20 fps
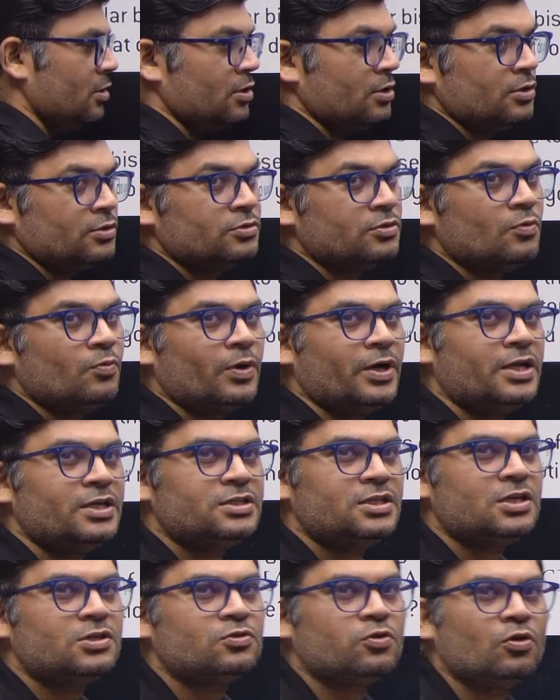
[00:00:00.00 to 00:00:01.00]
So what is the
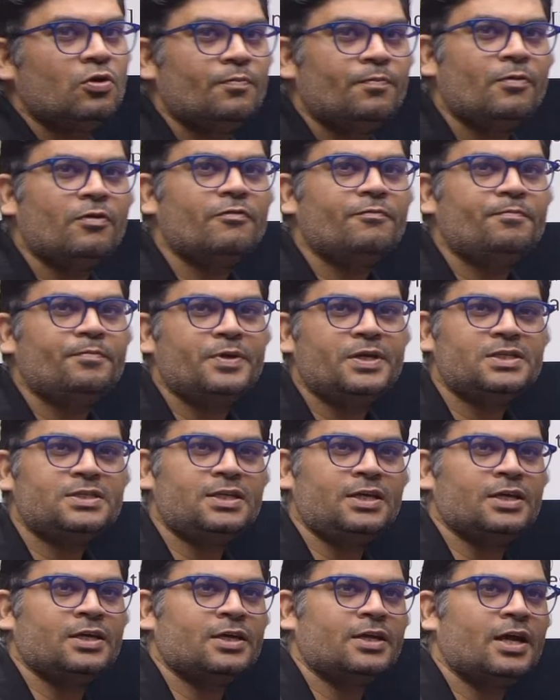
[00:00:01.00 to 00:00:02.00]
slope of
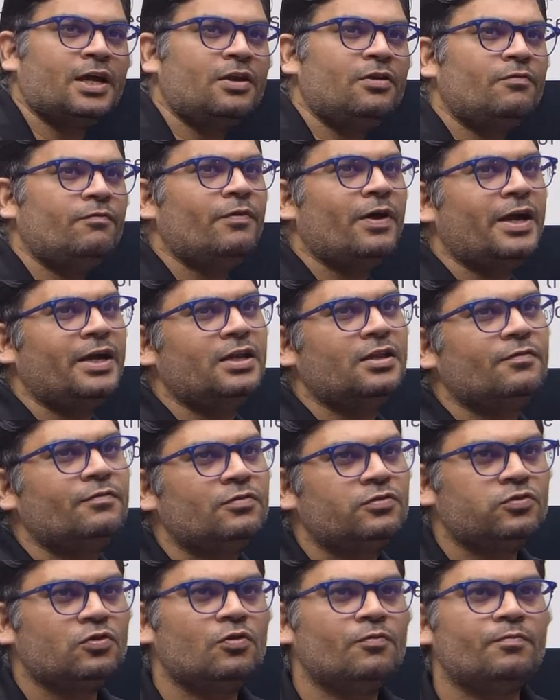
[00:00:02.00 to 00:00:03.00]
BC? Can you find the
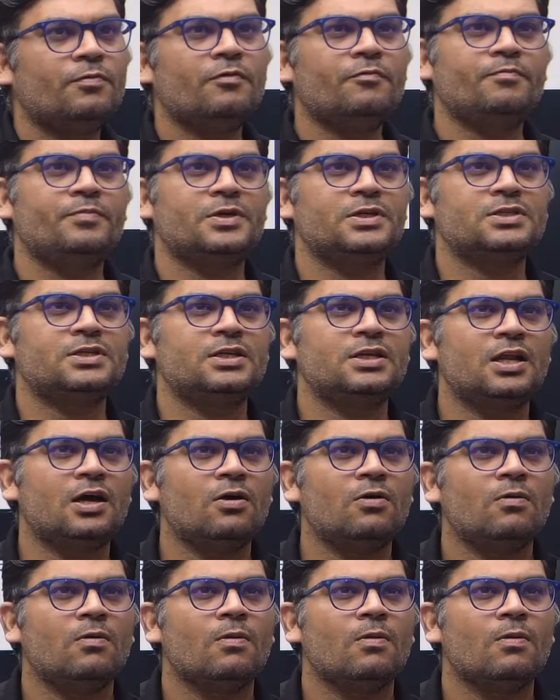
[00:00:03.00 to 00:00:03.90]
slope of BC now?